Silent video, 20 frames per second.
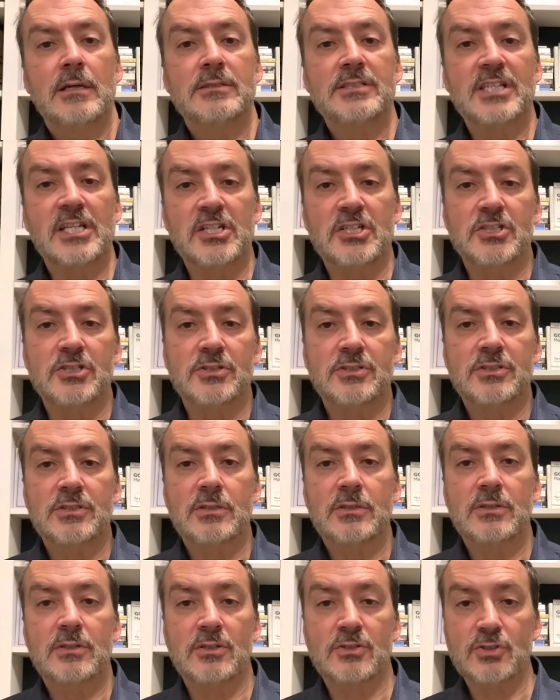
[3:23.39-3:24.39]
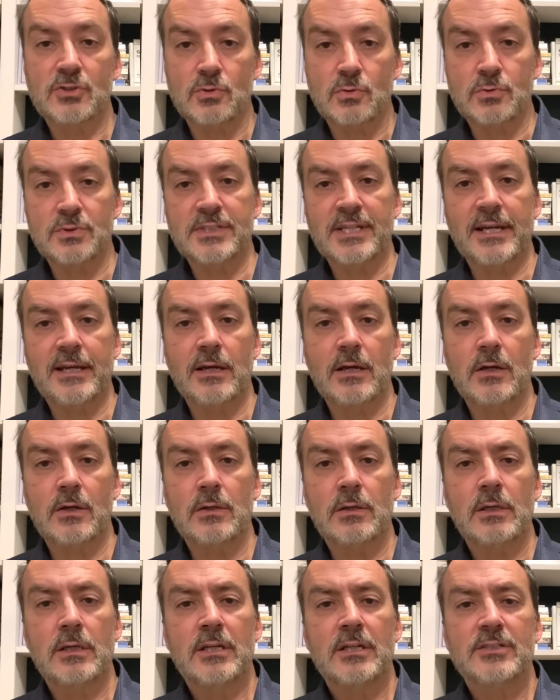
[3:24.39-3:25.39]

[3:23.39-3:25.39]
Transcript: teachers, the school Senko,